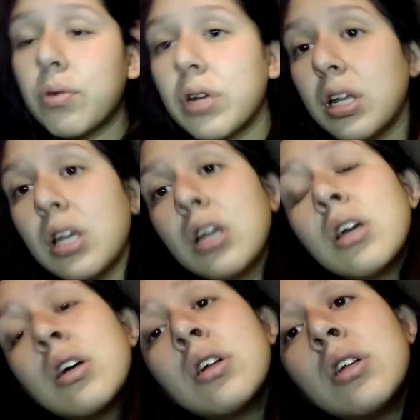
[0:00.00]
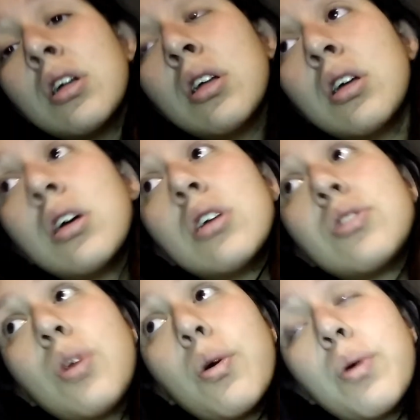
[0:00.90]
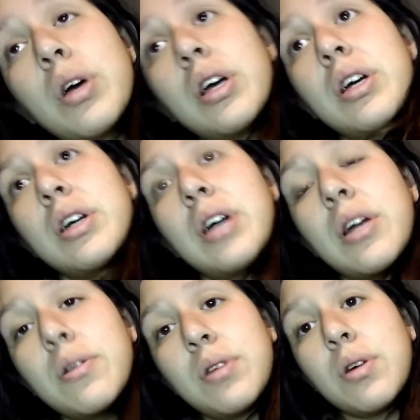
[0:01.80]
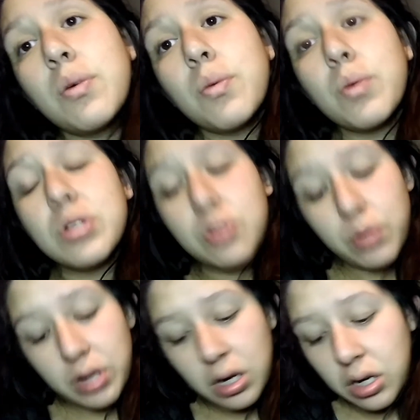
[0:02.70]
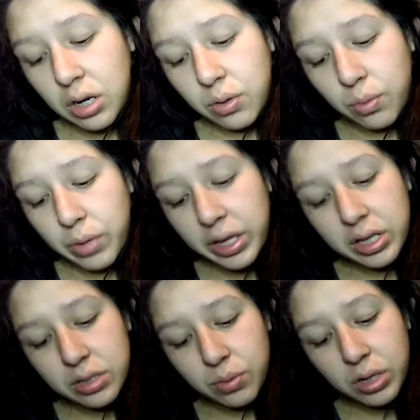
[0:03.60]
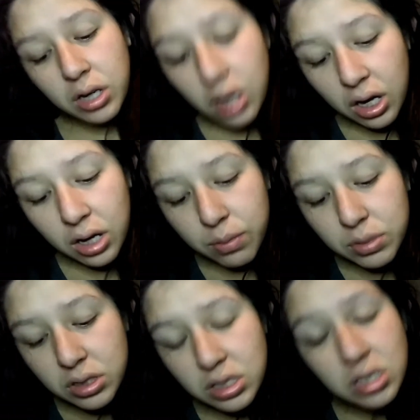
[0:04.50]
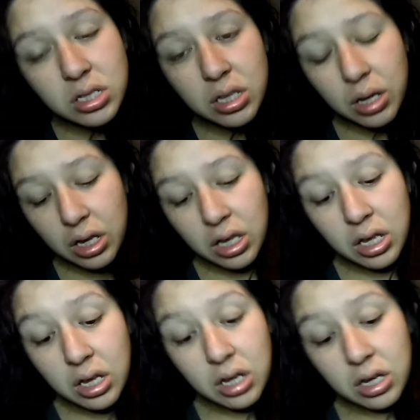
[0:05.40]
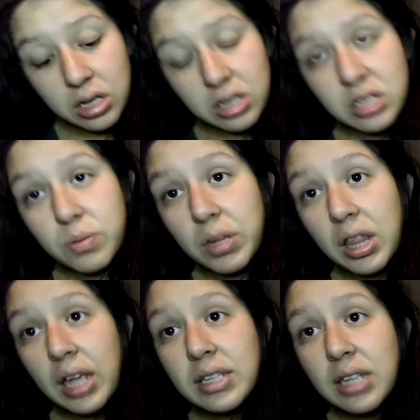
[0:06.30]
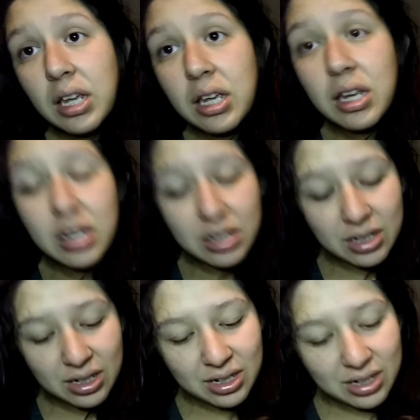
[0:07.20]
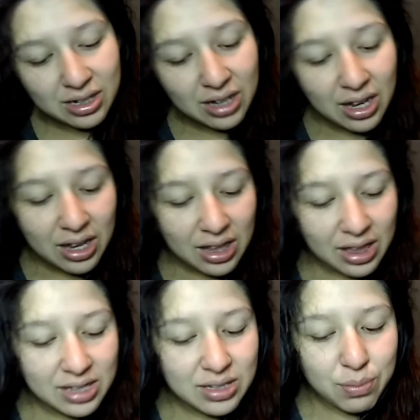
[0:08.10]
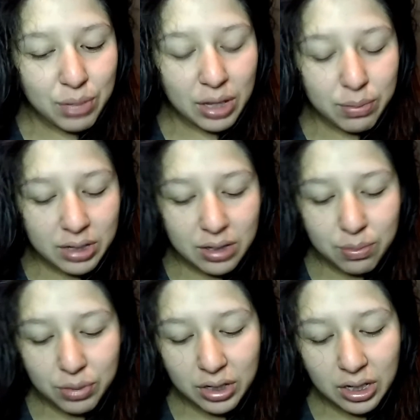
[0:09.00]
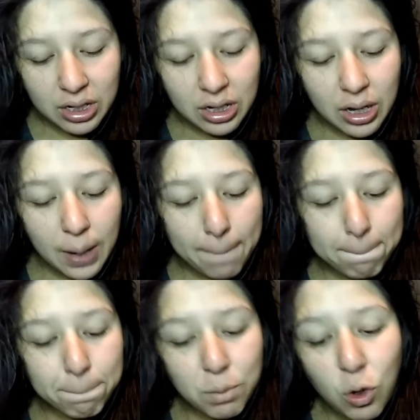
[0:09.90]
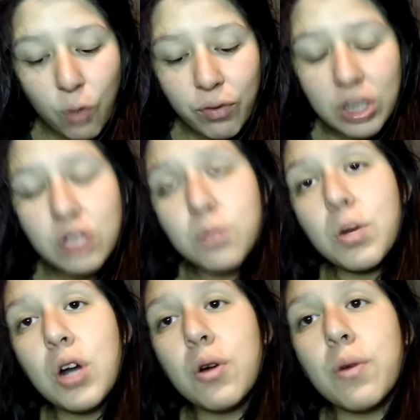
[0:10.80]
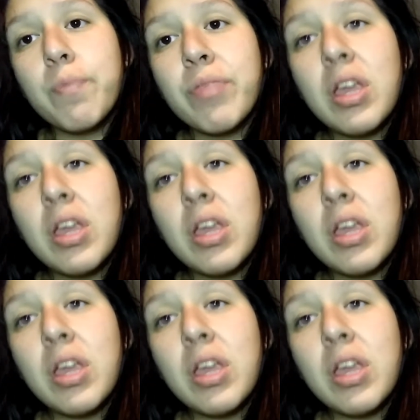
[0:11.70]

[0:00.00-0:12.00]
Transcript: already. So I don't know what's going on. I don't know why he doesn't want to come. He's been lazy. Lazy baby. But yeah, but hopefully tomorrow